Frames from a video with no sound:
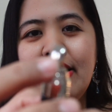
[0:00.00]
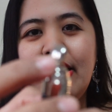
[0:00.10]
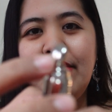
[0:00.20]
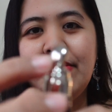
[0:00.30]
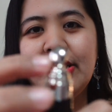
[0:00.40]

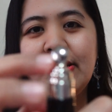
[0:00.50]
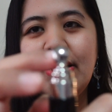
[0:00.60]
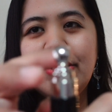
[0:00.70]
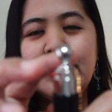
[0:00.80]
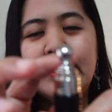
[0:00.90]
A
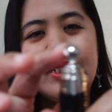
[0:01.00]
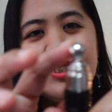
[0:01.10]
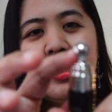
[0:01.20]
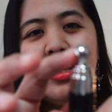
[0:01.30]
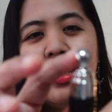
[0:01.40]
massager is a
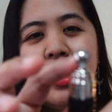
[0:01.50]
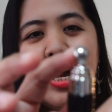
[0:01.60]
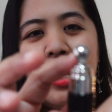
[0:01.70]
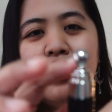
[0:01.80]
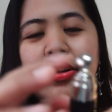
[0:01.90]
zinc
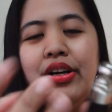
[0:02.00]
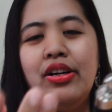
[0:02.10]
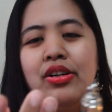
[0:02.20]
alloy.